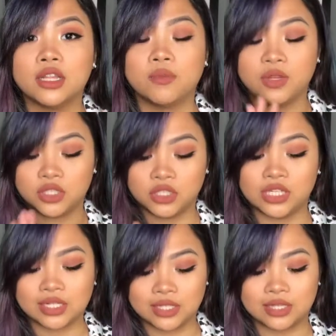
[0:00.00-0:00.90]
lip and
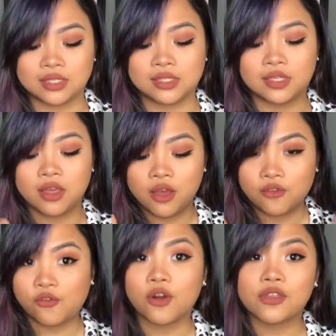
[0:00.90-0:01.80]
cheek tints
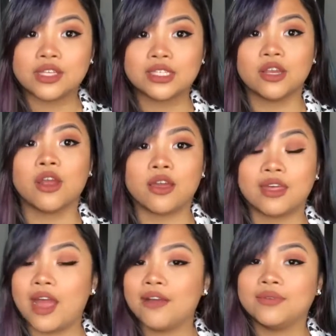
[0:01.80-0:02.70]
for this year that
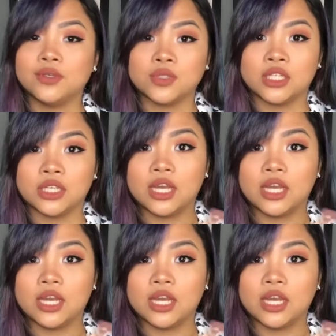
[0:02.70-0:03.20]
I have been using